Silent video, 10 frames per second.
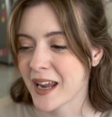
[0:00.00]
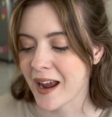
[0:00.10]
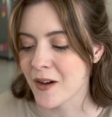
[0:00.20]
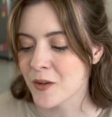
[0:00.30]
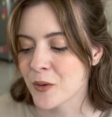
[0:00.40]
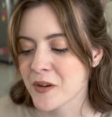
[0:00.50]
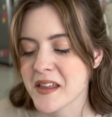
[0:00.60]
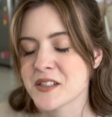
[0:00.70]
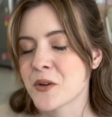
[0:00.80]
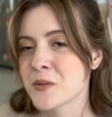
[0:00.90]
out, or
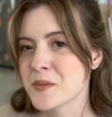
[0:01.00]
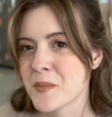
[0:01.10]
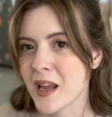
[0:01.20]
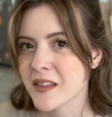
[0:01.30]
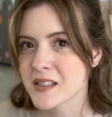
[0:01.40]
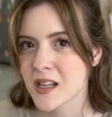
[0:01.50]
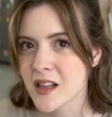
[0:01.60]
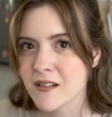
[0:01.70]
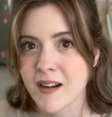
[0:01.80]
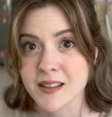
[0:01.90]
they don't make this
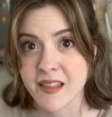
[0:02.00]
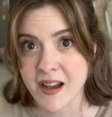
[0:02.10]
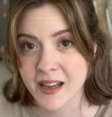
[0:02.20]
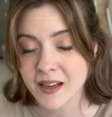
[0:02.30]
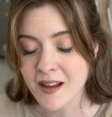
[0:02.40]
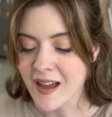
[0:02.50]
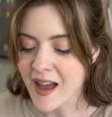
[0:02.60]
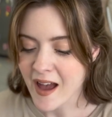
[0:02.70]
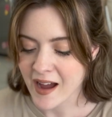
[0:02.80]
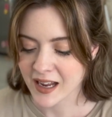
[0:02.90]
color online
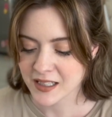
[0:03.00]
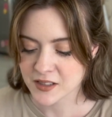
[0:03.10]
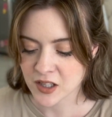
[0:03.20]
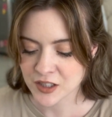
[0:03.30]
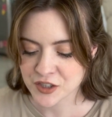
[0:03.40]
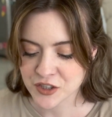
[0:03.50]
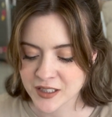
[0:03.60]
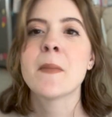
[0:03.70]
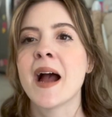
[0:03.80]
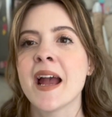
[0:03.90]
at Dollar
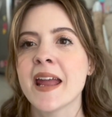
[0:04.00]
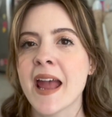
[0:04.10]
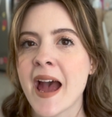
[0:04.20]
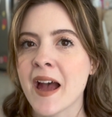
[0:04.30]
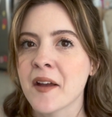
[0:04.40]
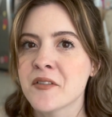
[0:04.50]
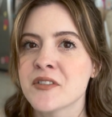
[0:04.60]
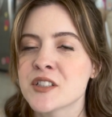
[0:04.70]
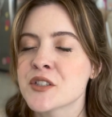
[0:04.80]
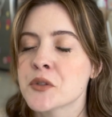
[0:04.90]
Tree. I
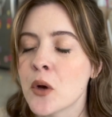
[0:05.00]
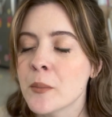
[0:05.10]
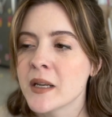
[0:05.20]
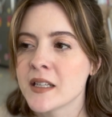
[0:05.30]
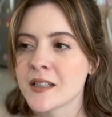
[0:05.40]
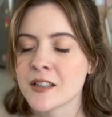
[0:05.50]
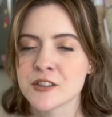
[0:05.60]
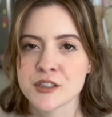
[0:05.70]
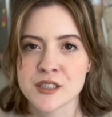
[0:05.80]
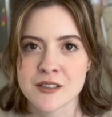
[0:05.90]
have so many Dollar
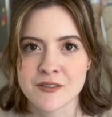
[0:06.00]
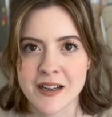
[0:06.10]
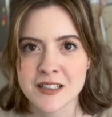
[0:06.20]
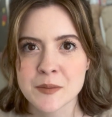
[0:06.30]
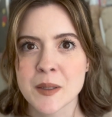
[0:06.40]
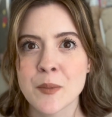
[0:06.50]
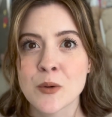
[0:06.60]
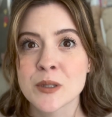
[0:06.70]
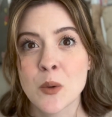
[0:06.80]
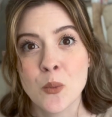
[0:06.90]
Trees around me, but
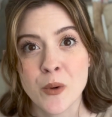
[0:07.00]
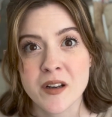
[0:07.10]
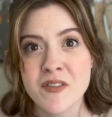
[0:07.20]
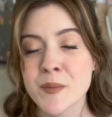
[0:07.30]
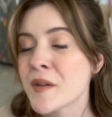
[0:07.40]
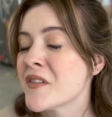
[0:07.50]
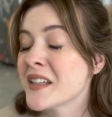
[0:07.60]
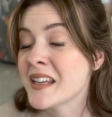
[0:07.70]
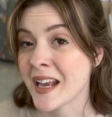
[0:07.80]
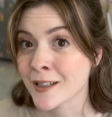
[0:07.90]
only one of them
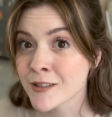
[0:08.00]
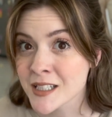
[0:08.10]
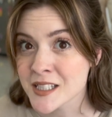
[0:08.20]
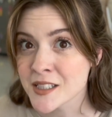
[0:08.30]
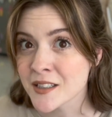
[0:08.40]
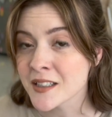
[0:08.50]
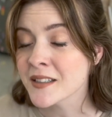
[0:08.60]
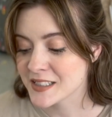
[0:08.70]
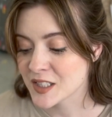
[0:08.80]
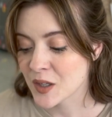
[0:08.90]
even carries
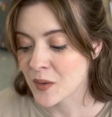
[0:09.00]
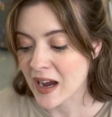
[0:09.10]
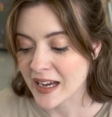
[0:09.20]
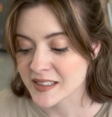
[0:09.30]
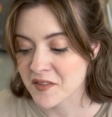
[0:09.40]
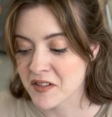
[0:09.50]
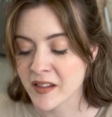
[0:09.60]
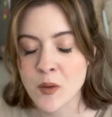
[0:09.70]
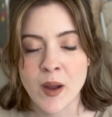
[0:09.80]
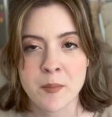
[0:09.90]
yarn, so I
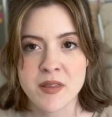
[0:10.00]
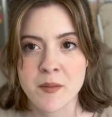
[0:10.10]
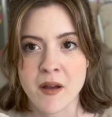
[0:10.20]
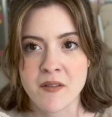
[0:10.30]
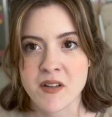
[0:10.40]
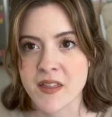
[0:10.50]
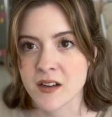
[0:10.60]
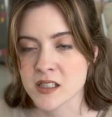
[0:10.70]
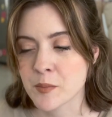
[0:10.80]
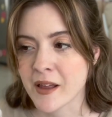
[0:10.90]
definitely wiped them of
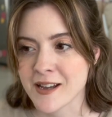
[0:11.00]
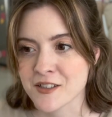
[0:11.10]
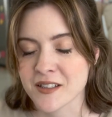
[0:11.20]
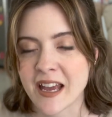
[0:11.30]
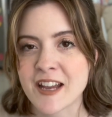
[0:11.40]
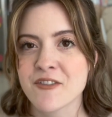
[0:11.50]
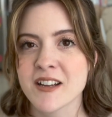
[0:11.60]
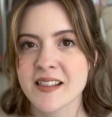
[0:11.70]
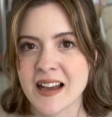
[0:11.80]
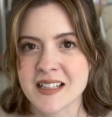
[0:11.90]
their supply. I took
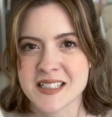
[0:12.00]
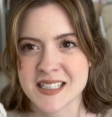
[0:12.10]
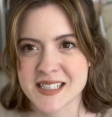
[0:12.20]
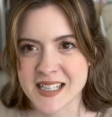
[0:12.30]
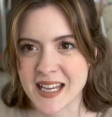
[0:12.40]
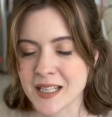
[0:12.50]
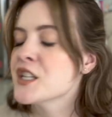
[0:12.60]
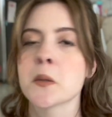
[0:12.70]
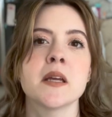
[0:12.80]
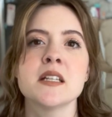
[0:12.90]
every last
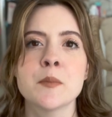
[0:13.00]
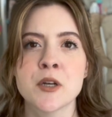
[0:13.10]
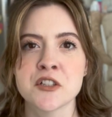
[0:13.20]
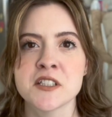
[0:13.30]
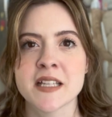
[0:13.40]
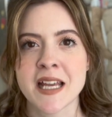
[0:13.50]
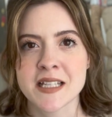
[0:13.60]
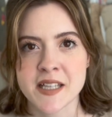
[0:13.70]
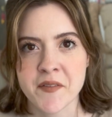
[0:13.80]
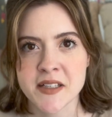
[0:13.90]
skein. So I ended up purchasing
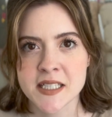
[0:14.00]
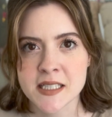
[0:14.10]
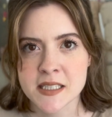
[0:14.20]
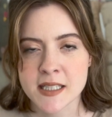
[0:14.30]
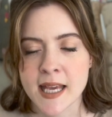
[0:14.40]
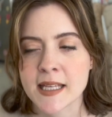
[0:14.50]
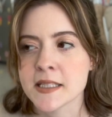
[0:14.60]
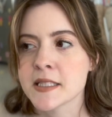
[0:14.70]
17 skeins